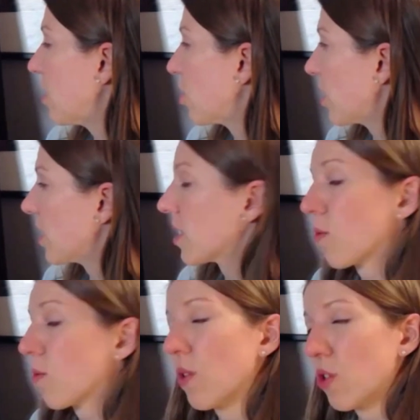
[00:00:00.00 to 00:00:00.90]
veggies,
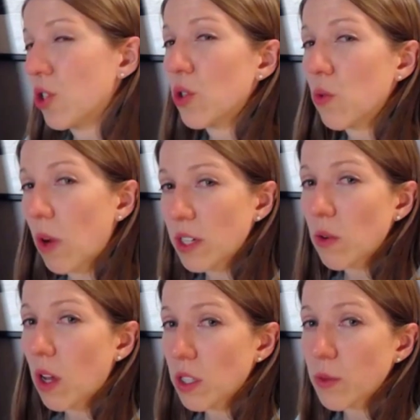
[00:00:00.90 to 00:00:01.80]
we do want to
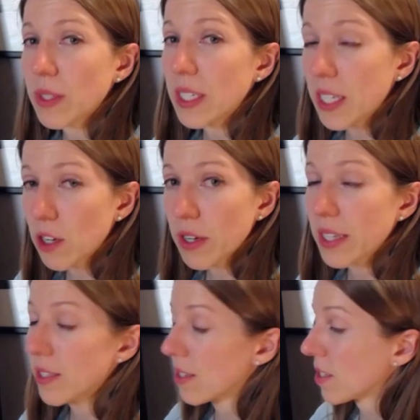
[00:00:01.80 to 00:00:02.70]
also
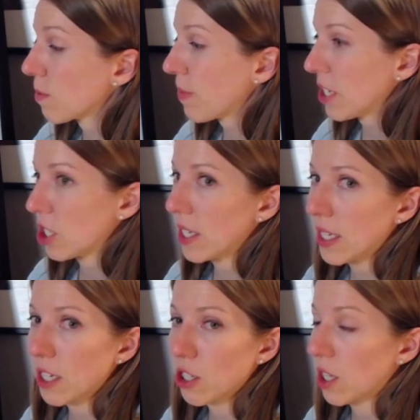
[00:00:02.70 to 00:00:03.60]
decrease, especially
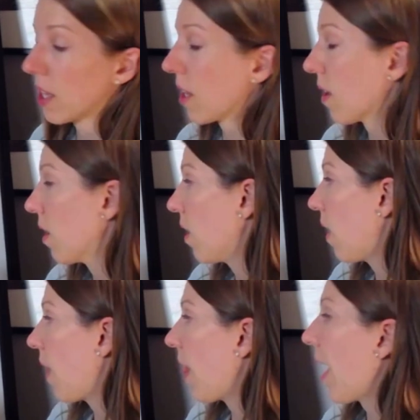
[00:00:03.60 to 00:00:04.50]
initially.
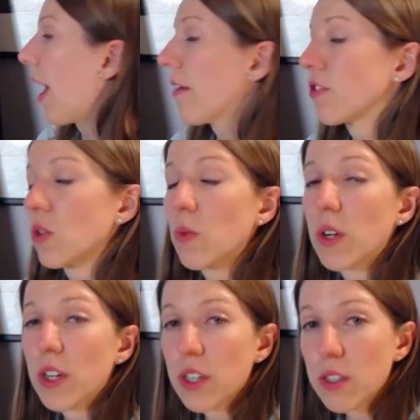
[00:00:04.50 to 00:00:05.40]

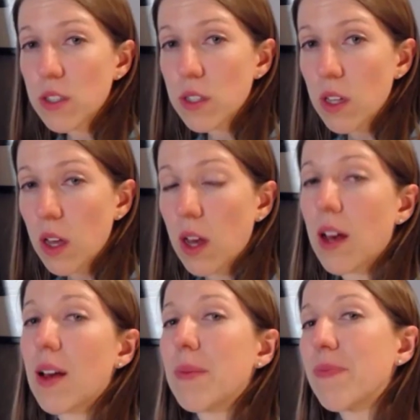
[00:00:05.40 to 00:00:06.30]
Afterwards,
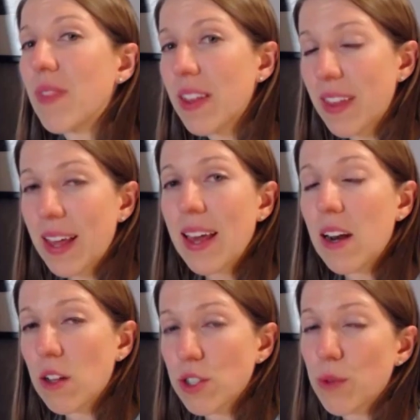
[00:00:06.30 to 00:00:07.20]
they could
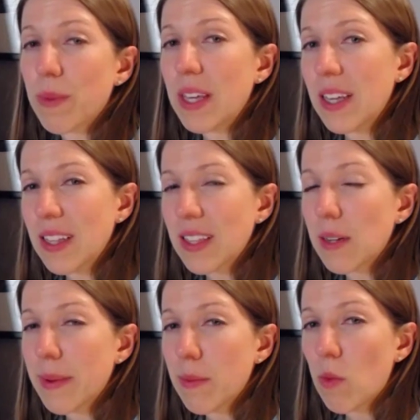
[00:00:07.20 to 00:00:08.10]
also be a
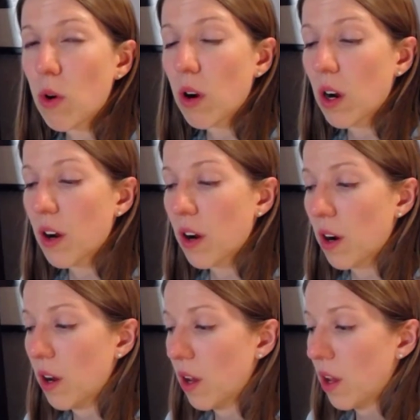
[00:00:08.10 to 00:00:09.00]
little bit
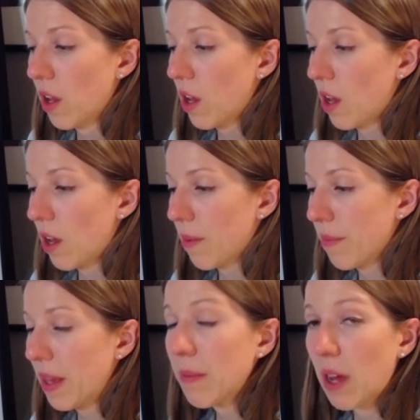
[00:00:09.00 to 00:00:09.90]
more
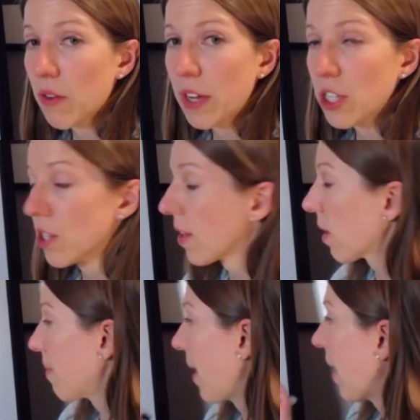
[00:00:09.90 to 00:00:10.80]
in moderation. They
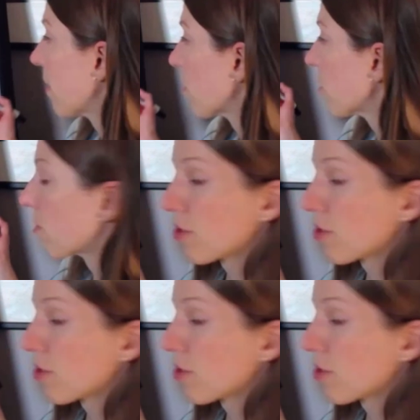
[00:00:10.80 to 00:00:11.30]
can be handled and